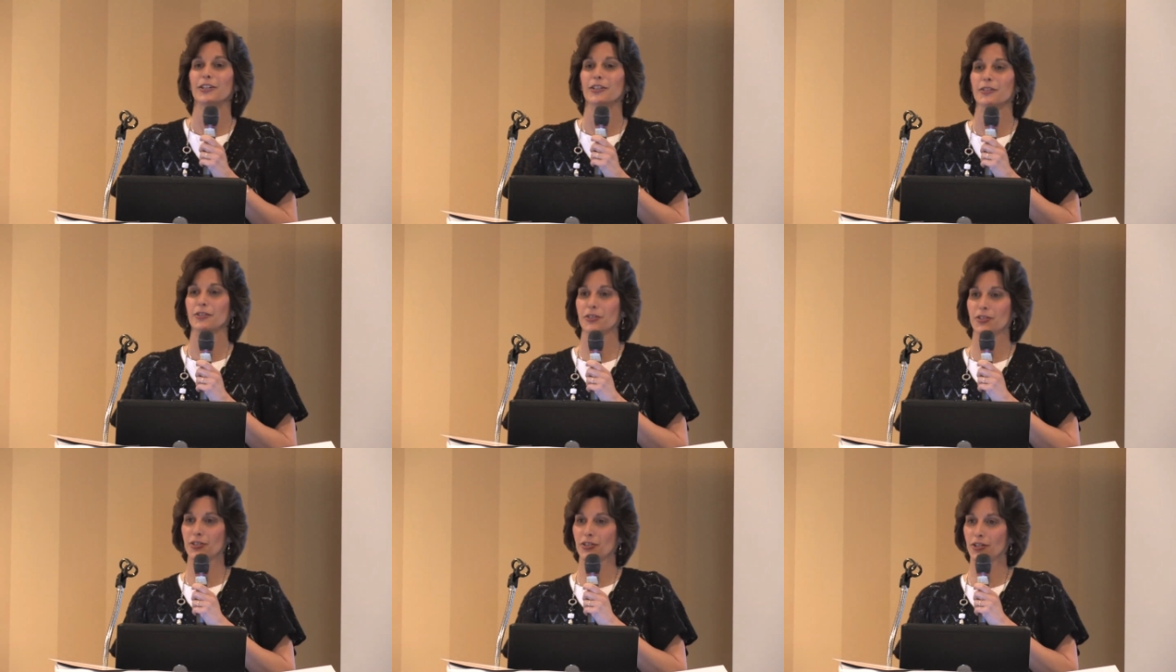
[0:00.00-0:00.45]

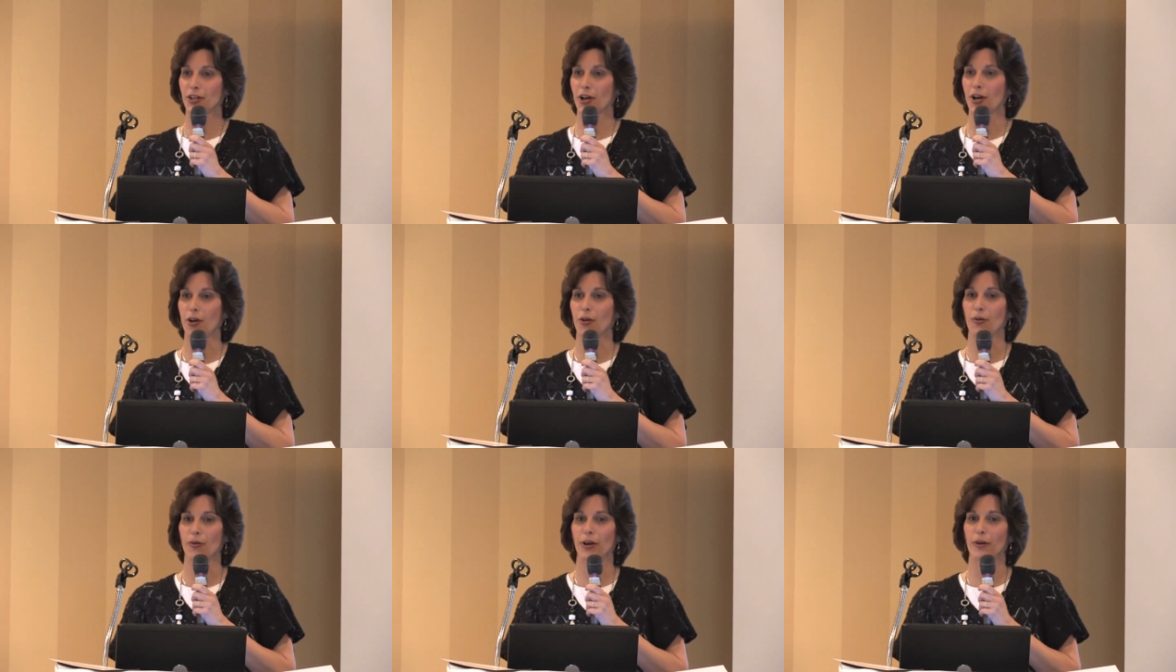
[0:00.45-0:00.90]

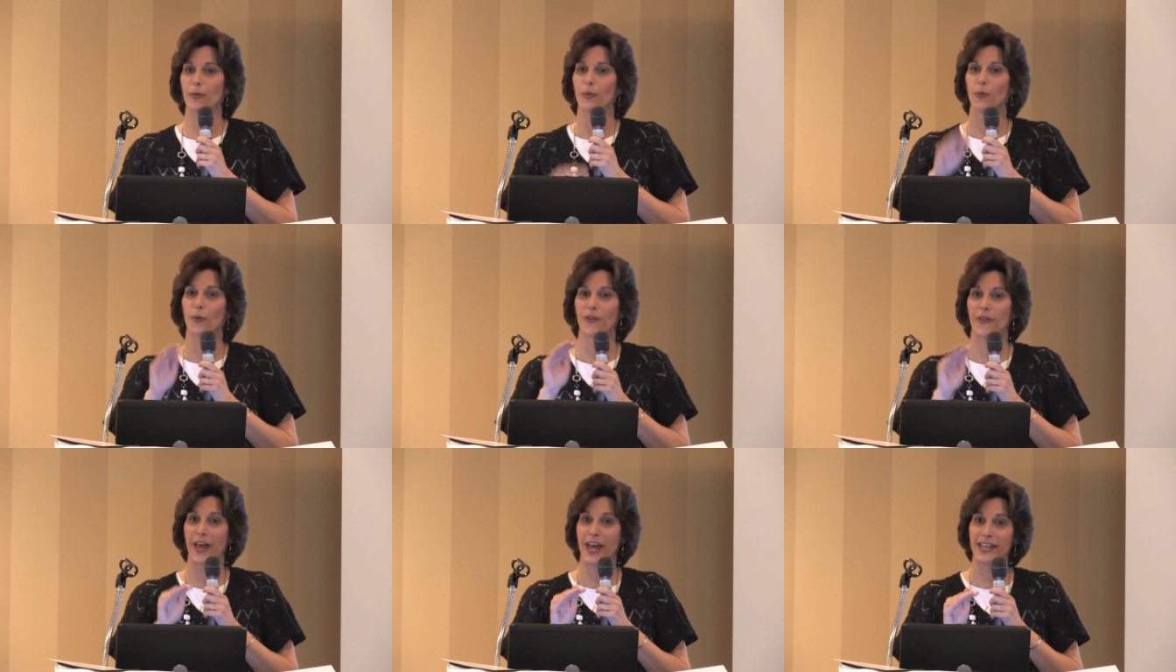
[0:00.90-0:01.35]
So,
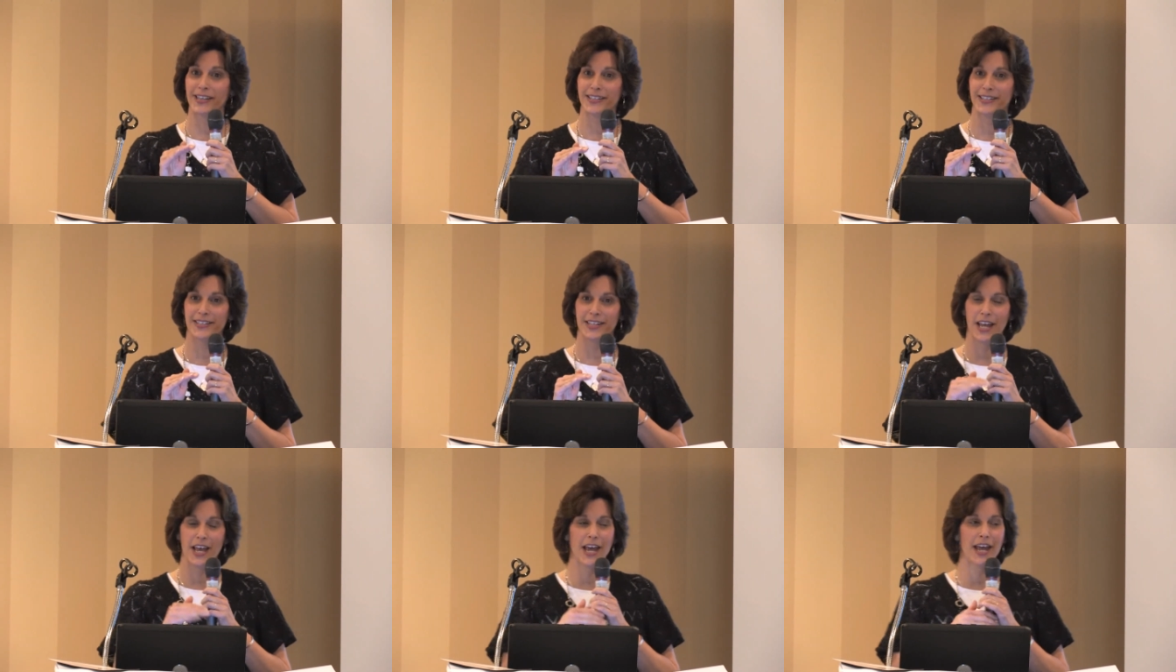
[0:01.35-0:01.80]
with that
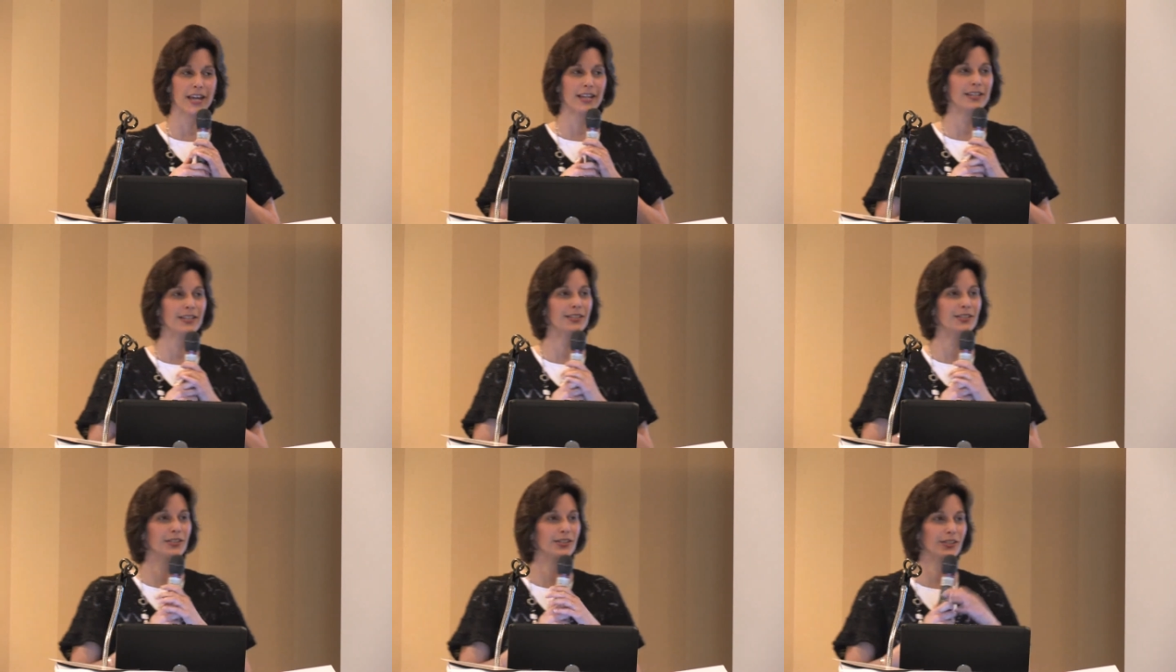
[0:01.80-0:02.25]

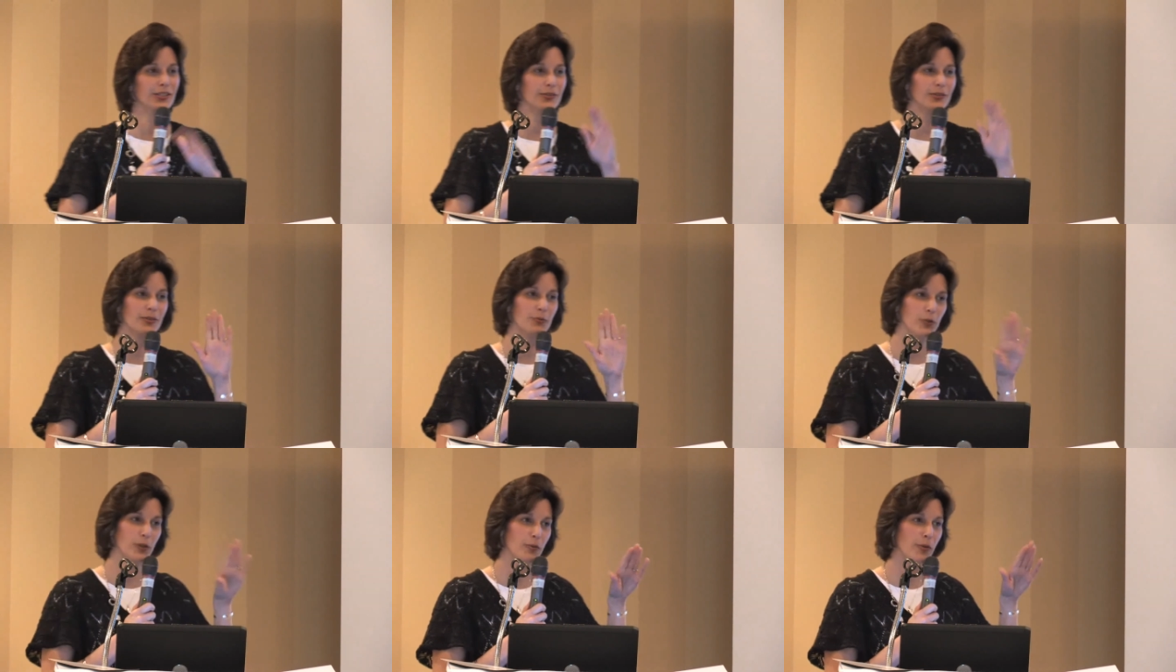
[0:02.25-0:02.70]
said,
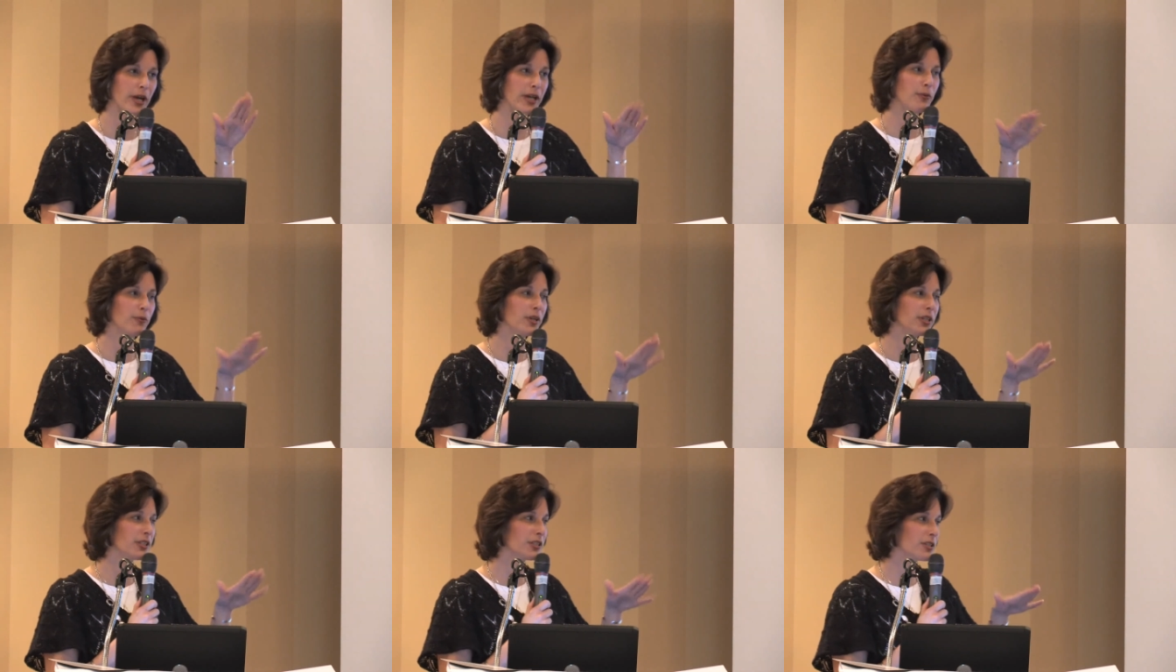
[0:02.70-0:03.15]
we
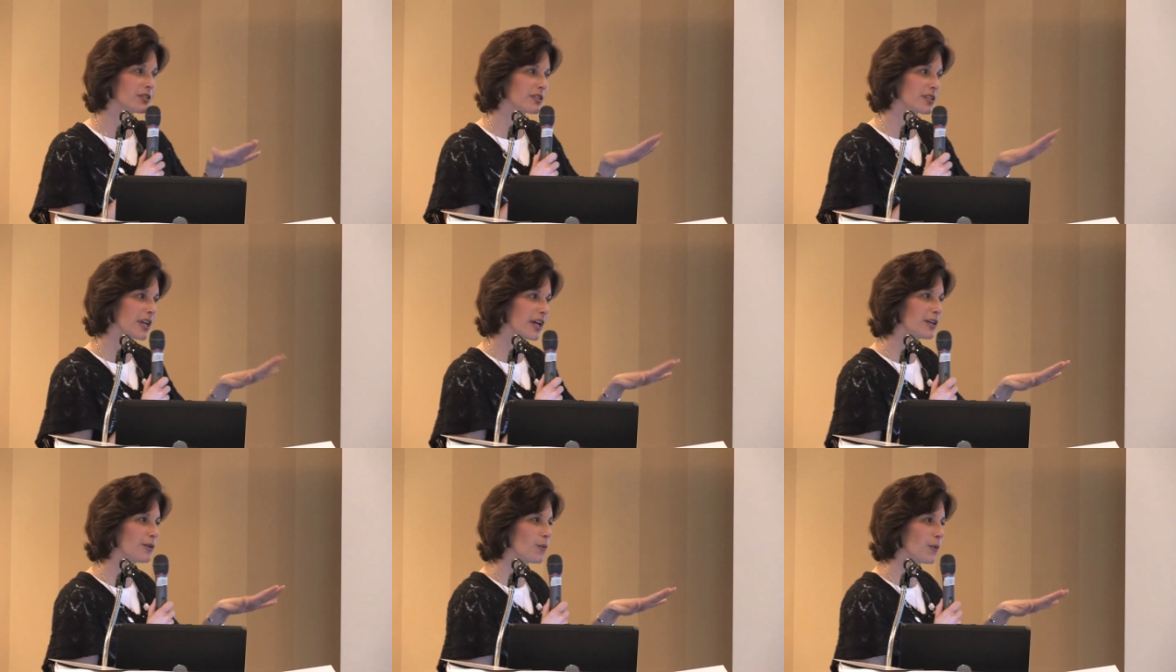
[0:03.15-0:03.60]
might want to just
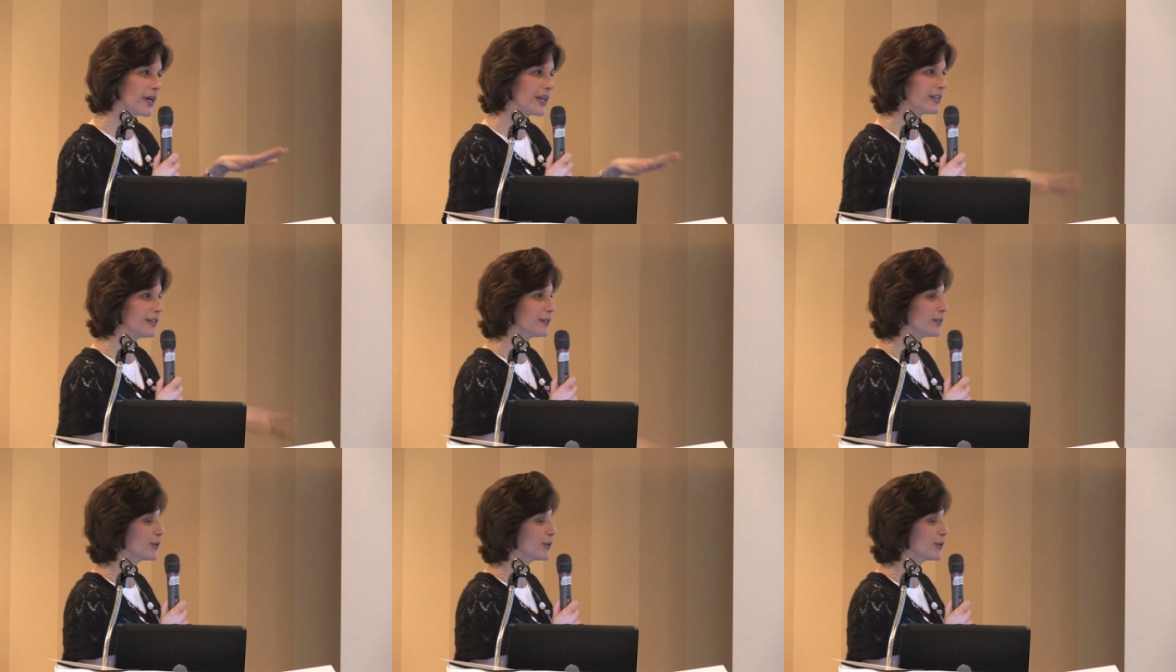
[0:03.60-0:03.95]
kind of wait a